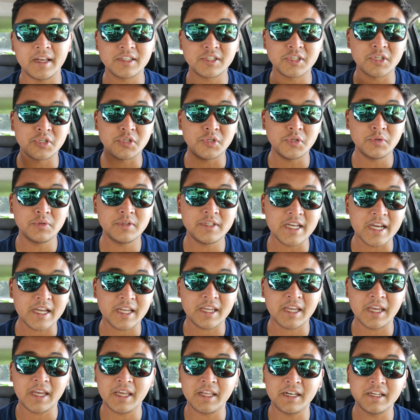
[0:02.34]
It's a new
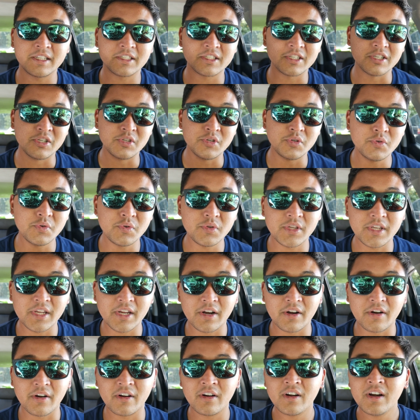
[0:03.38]
decade, it's a new
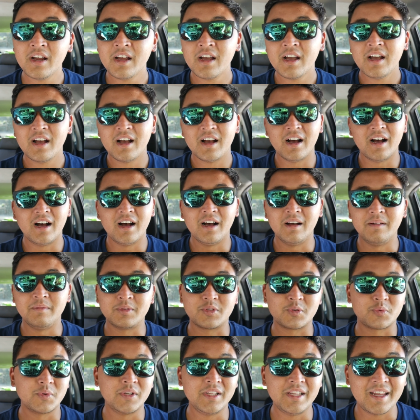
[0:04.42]
year. Um,
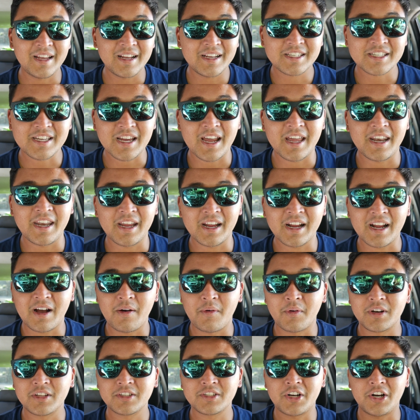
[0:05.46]
it's really exciting. I
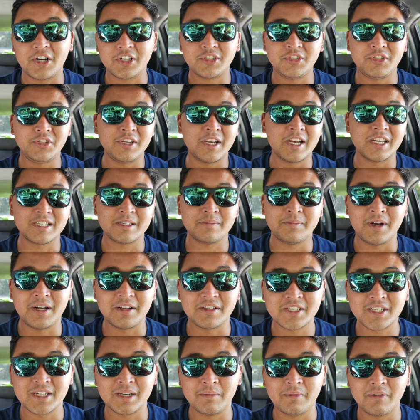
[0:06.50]
want to talk to you guys
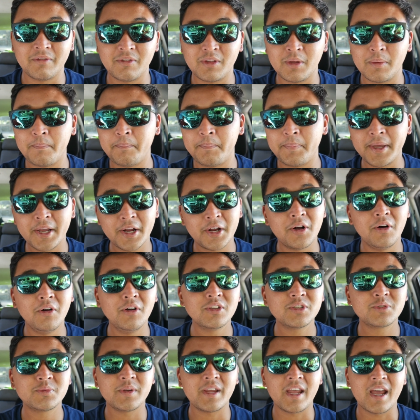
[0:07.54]
about some of the big
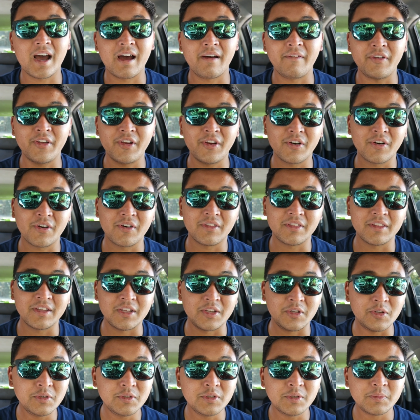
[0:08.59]
goals we have here on the
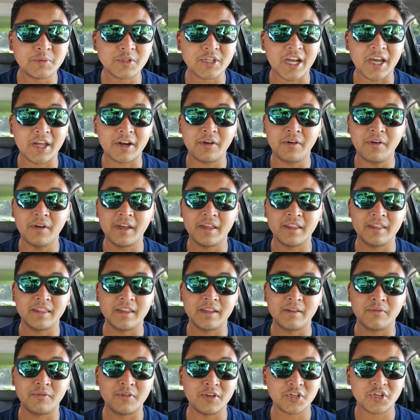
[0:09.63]
YouTube channel and
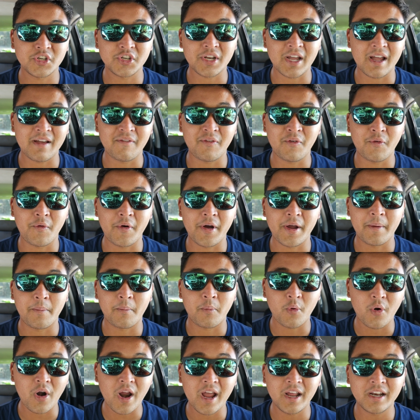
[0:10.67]
the Fish and Dive Hawaii
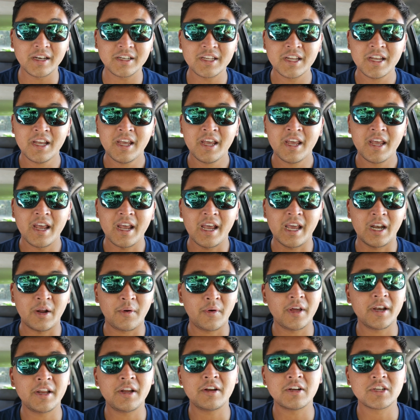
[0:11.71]
brand. And I
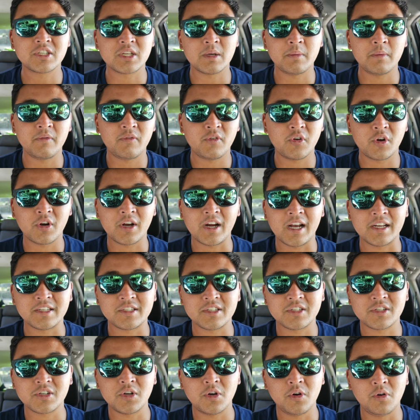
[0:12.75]
want to hear some of your
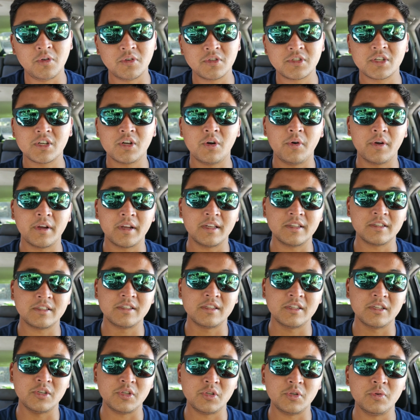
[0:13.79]
guys' goals going into
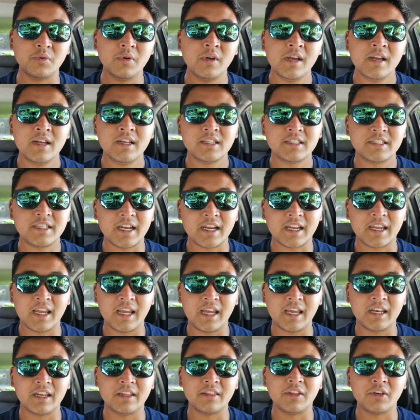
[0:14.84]
the new
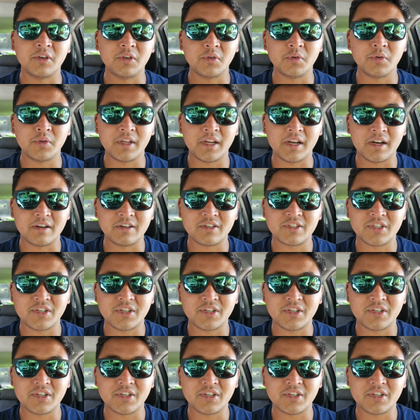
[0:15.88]
decade and the new year.